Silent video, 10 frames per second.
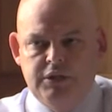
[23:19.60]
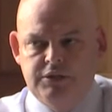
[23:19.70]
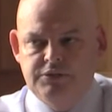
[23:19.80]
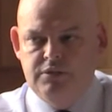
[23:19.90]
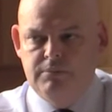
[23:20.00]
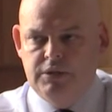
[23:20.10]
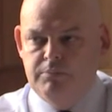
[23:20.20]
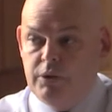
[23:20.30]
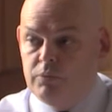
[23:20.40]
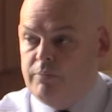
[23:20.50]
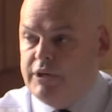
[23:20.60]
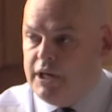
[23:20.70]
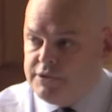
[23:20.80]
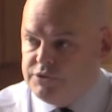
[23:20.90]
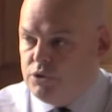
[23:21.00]
is at the minute. But when we
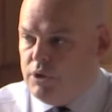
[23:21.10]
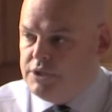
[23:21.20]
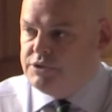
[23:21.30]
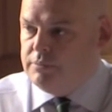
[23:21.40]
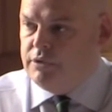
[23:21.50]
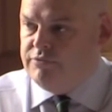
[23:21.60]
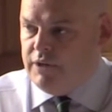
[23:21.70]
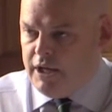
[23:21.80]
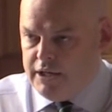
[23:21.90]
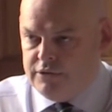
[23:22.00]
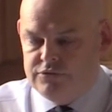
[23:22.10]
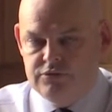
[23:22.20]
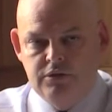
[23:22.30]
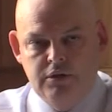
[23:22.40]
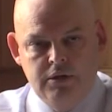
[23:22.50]
asked the question about
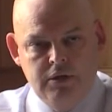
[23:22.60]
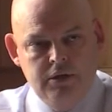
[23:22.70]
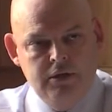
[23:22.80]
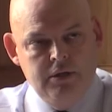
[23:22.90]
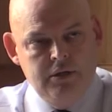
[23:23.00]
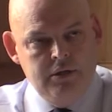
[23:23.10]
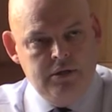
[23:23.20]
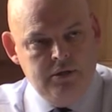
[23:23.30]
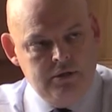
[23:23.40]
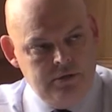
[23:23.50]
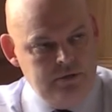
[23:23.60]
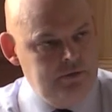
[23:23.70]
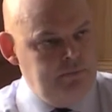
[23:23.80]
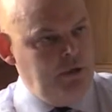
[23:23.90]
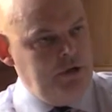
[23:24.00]
flags,
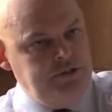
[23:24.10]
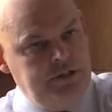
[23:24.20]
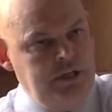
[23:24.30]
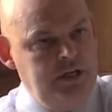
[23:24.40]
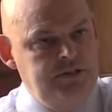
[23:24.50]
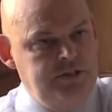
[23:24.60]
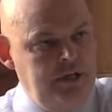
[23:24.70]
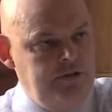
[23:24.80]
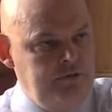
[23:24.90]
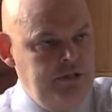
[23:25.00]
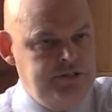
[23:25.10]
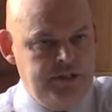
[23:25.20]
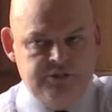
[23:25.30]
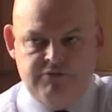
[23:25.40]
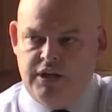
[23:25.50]
the Protestant kids said
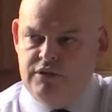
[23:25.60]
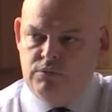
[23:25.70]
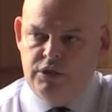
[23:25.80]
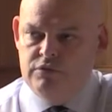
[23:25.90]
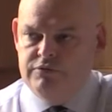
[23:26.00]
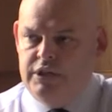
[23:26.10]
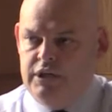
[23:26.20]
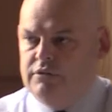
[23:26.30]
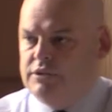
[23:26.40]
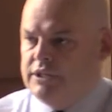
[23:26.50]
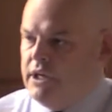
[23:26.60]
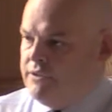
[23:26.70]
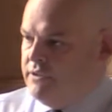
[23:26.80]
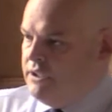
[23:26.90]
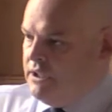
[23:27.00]
365 way over here, and the
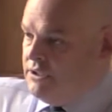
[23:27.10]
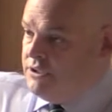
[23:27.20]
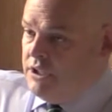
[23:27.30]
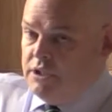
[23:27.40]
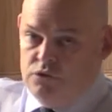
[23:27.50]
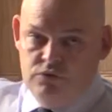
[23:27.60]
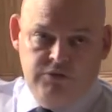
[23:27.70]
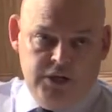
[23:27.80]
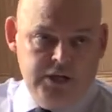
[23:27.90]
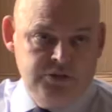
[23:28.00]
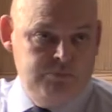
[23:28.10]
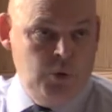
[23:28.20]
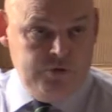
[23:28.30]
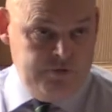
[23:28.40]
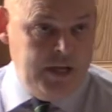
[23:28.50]
Catholic kids said no flags or
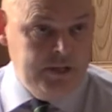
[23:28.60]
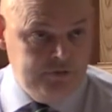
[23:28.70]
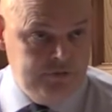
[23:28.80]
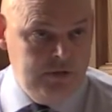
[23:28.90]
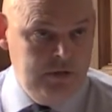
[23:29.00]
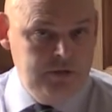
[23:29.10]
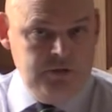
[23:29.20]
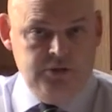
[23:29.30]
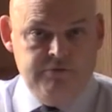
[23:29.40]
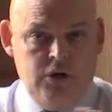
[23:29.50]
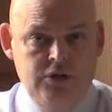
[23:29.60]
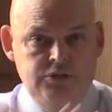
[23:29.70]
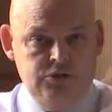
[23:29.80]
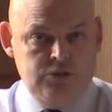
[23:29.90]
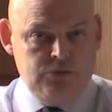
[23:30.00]
both flags. The
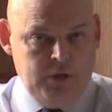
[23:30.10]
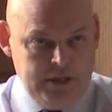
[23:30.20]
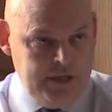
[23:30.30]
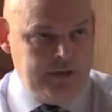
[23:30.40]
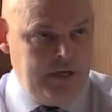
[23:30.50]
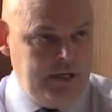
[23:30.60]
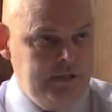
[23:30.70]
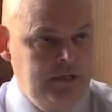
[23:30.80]
divergence just went like that.